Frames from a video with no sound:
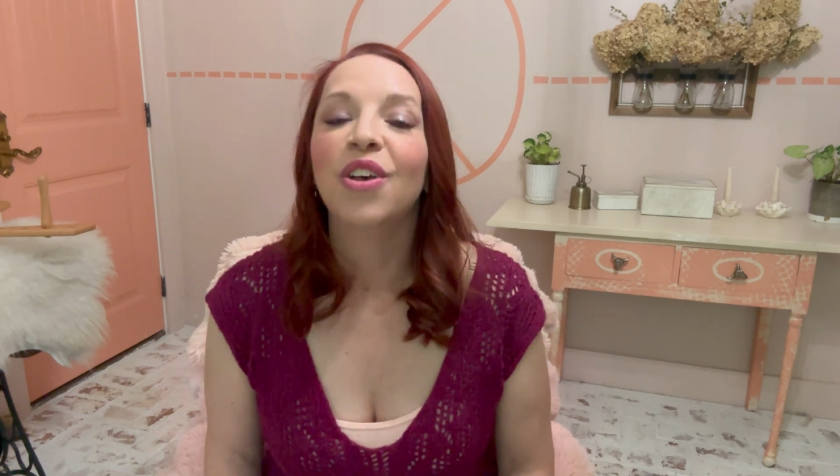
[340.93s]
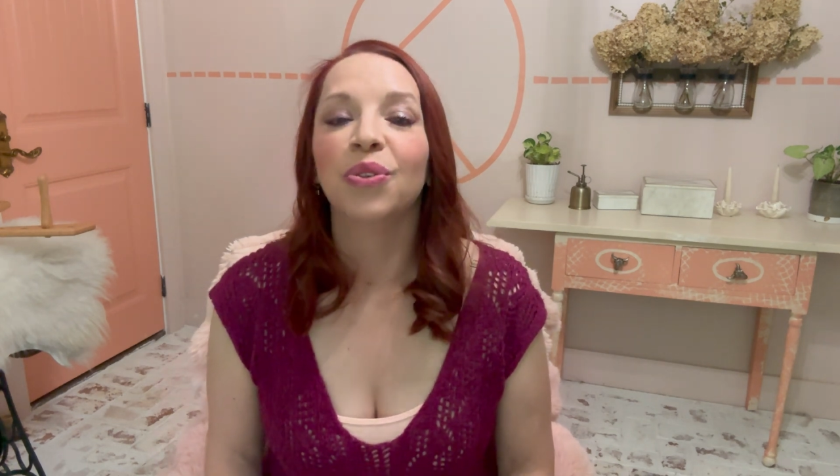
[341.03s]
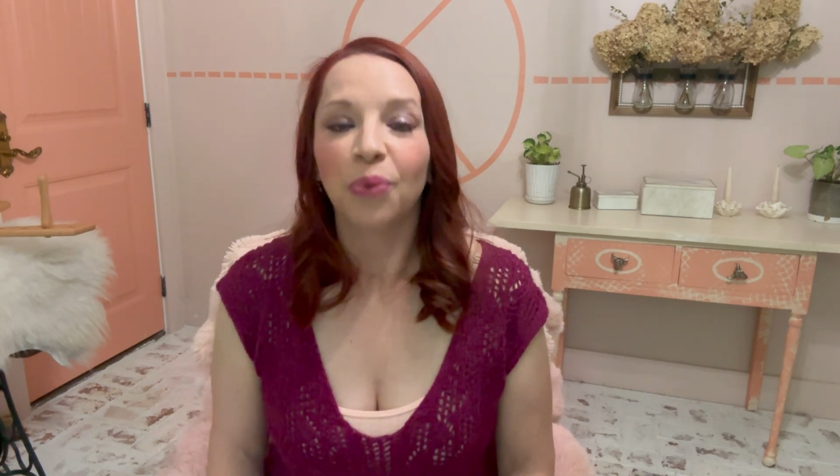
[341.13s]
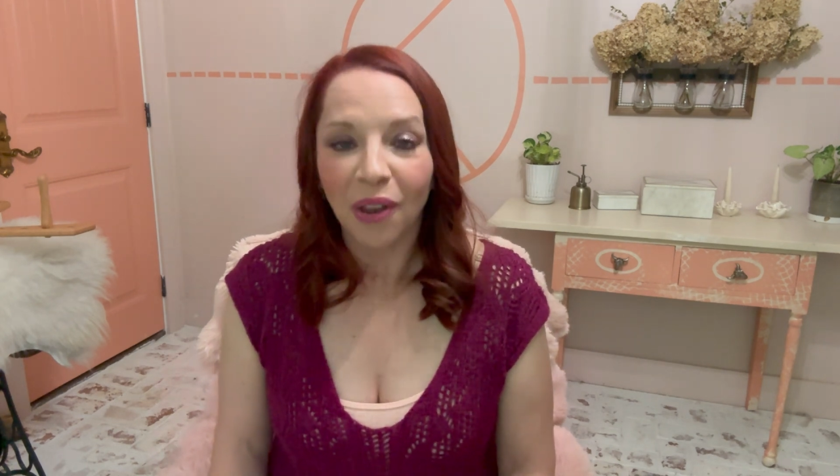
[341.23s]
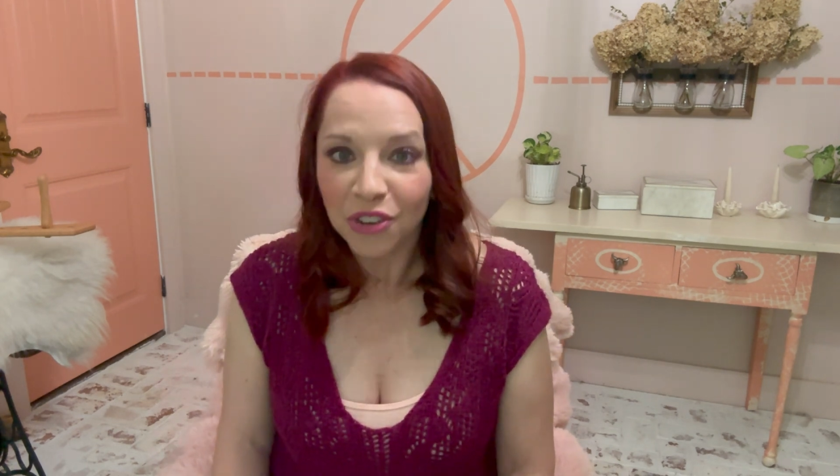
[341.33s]

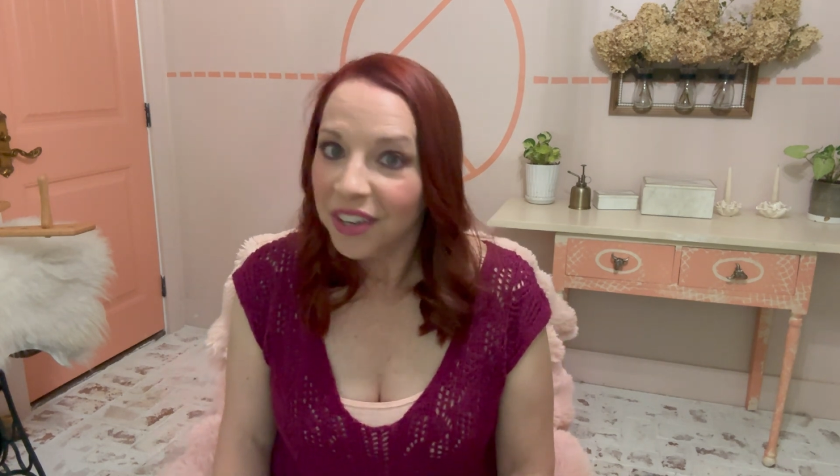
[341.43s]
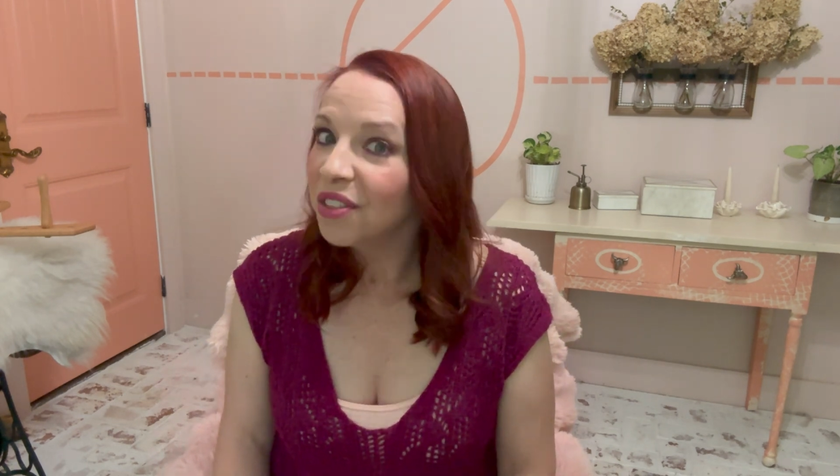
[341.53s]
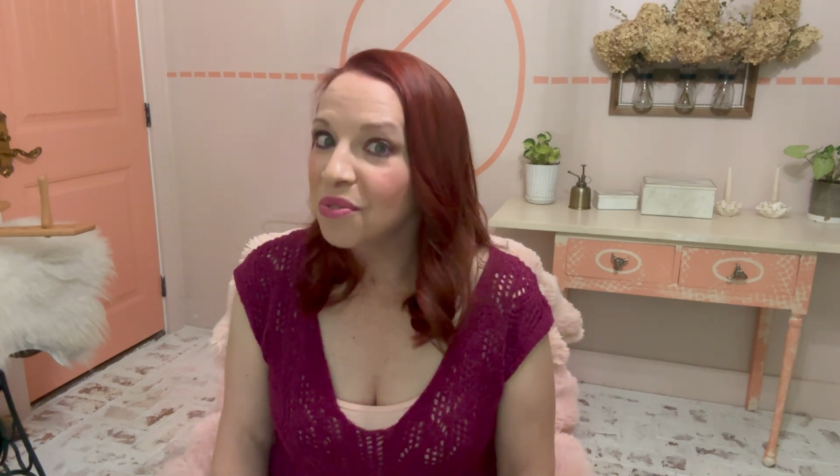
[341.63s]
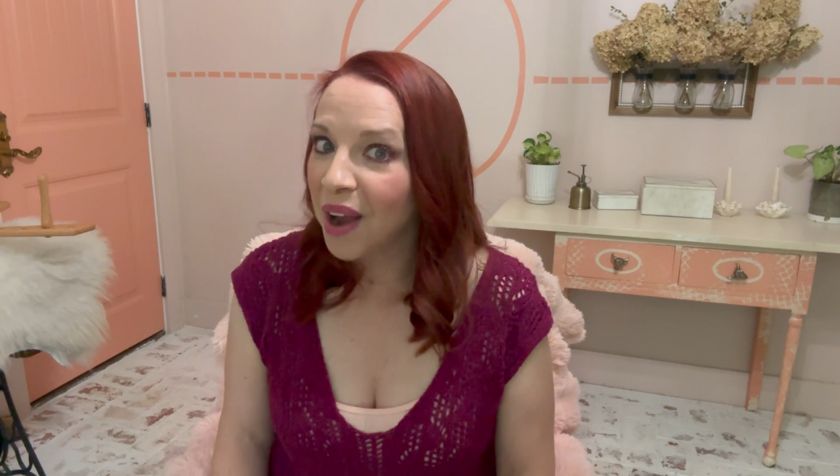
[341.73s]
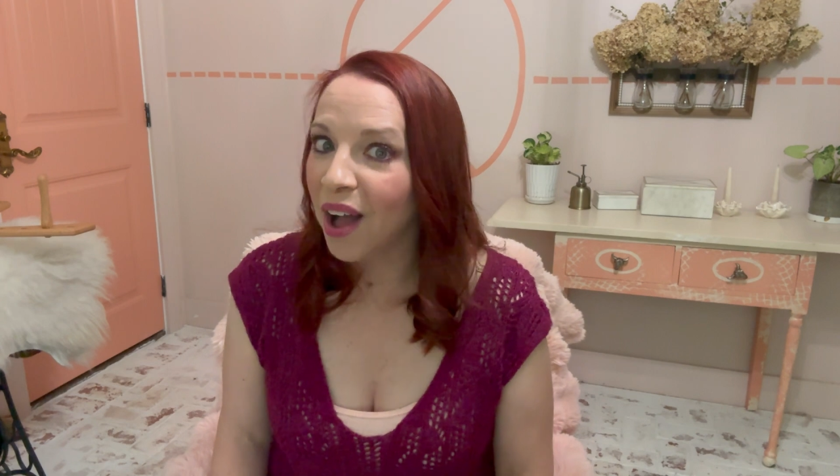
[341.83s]
Swatching in the
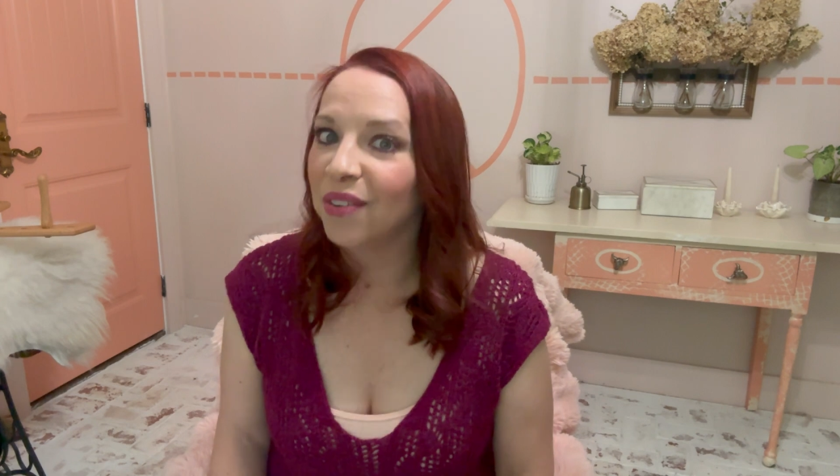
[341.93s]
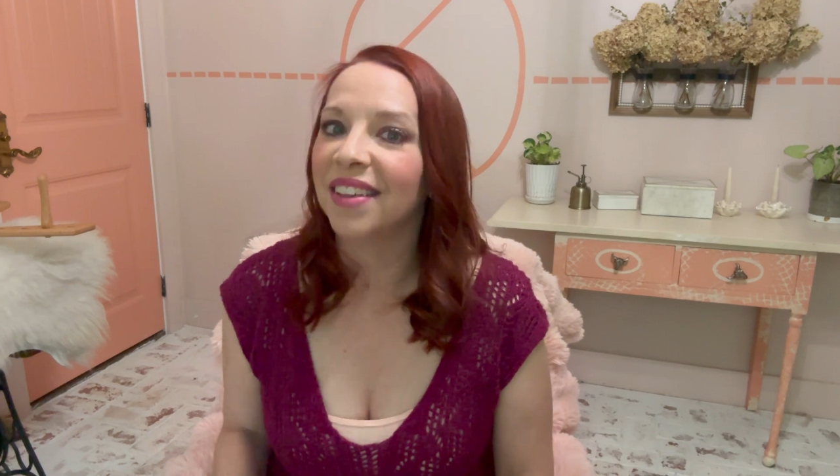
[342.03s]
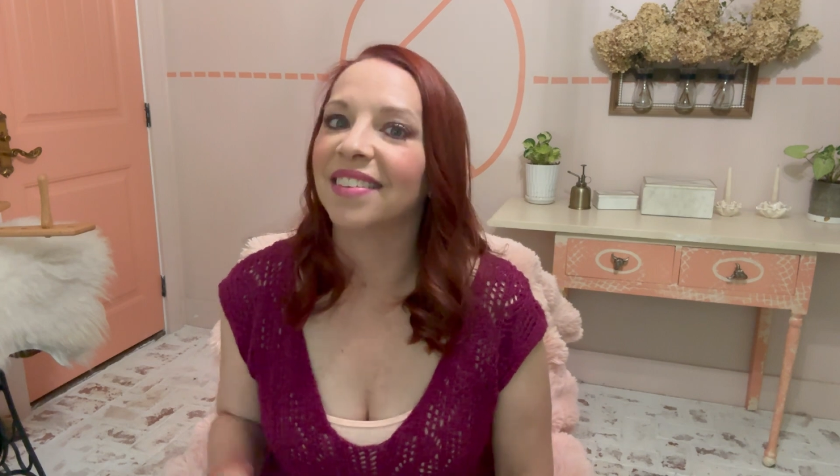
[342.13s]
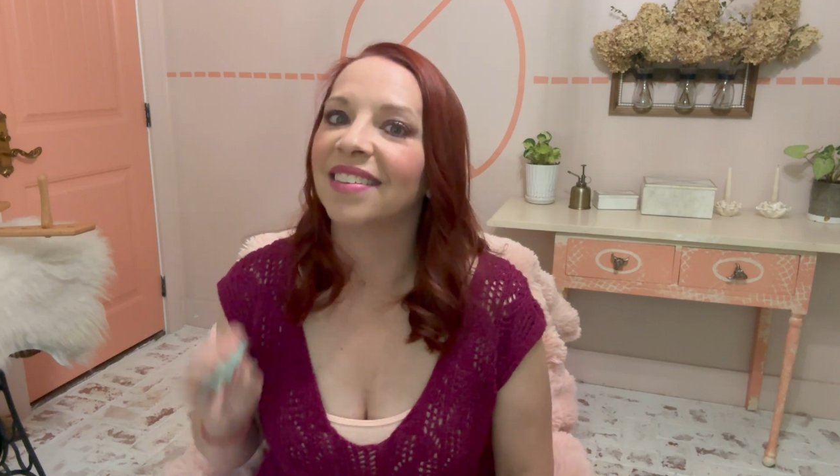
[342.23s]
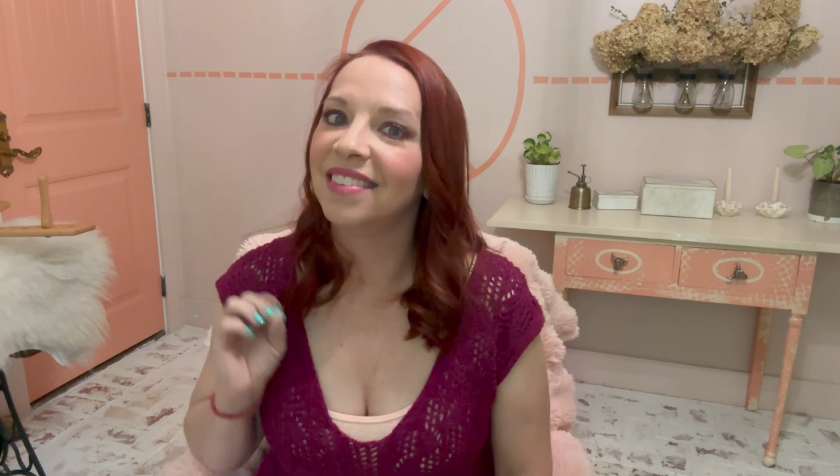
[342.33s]
round
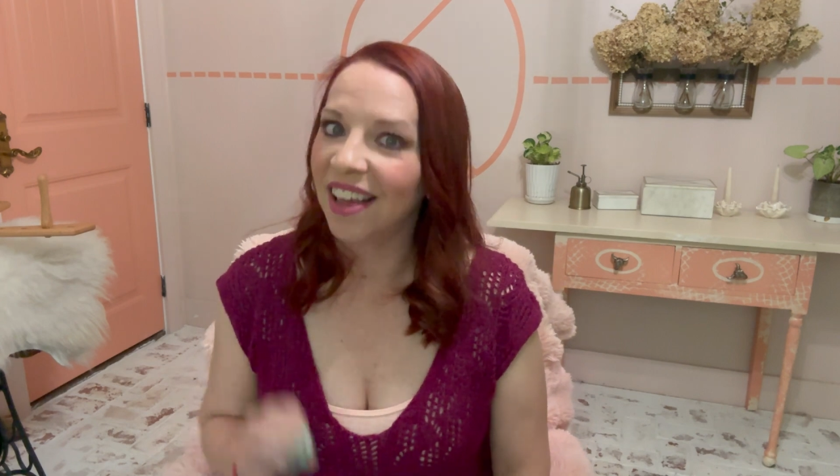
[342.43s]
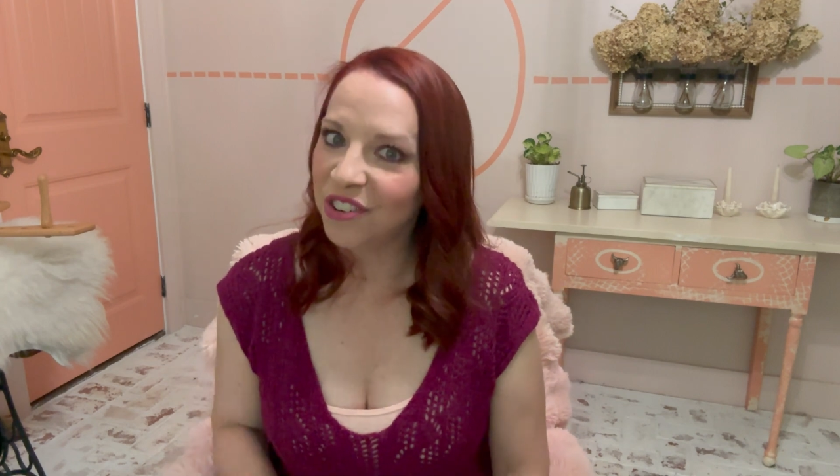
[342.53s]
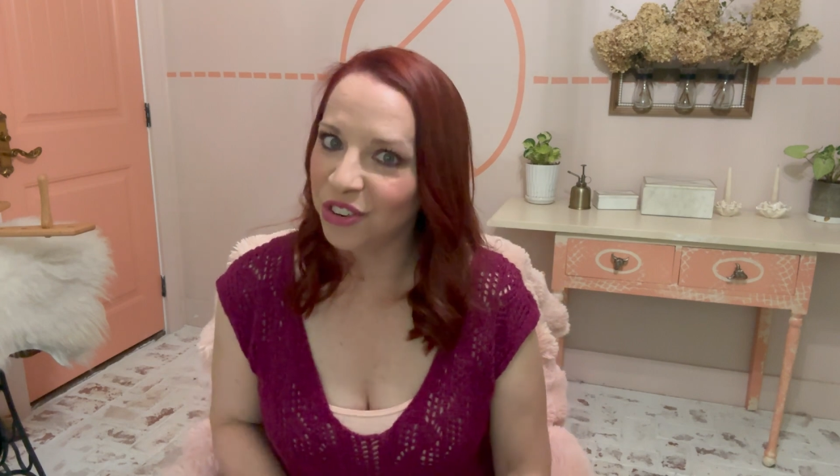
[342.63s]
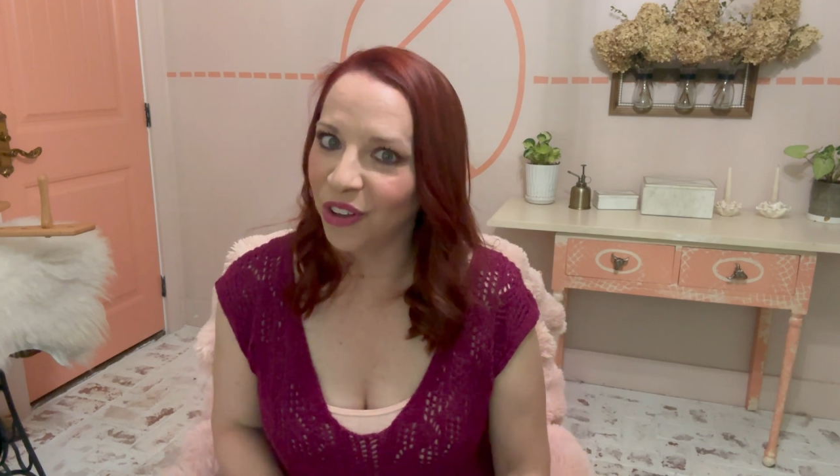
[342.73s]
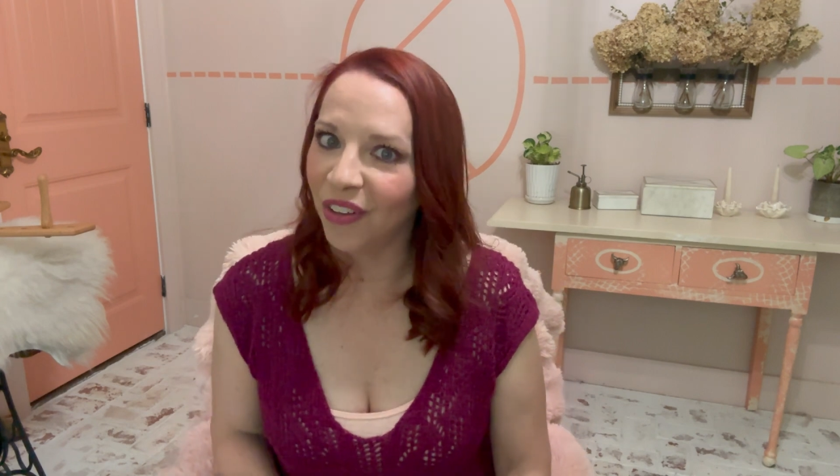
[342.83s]
is
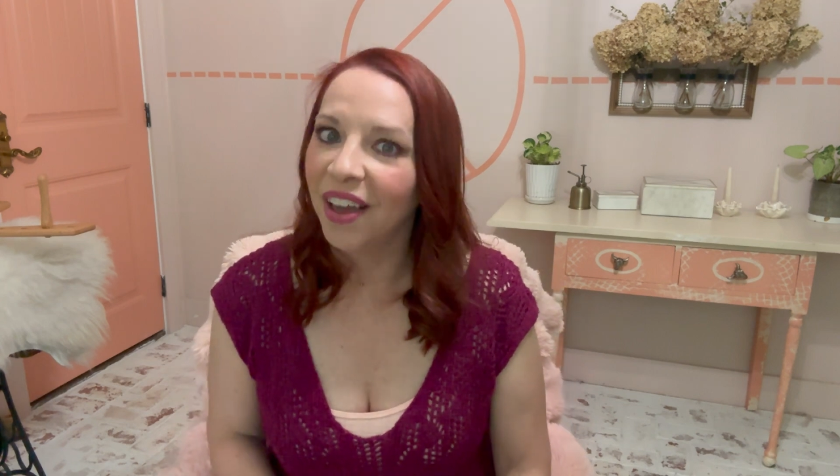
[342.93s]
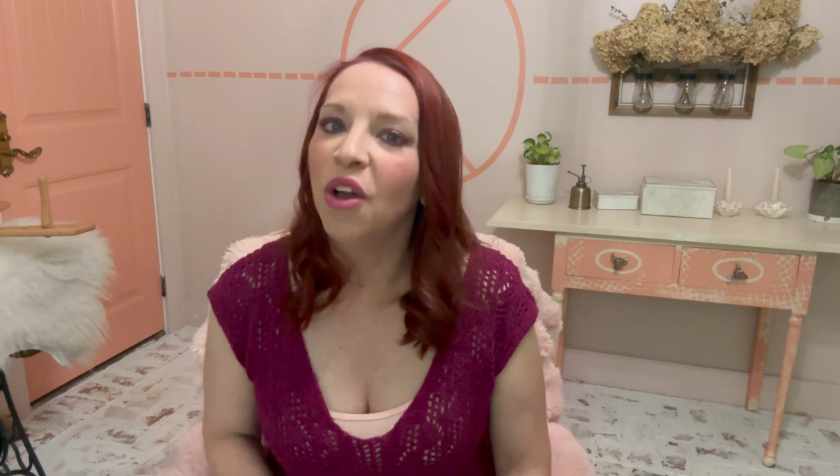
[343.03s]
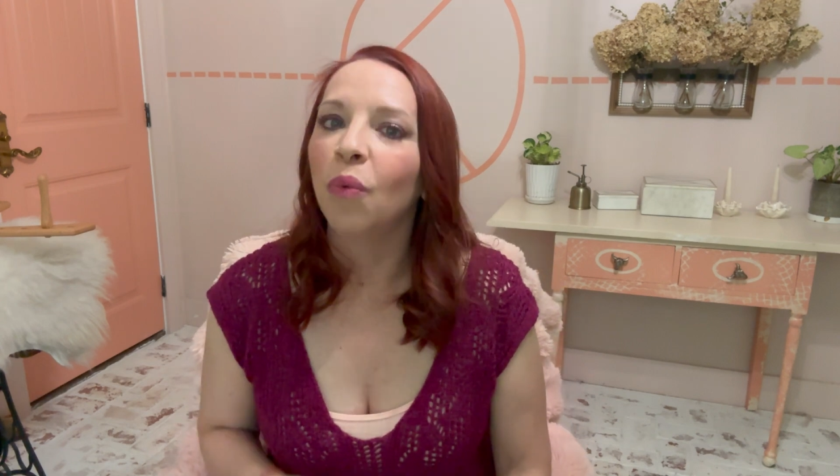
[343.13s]
essential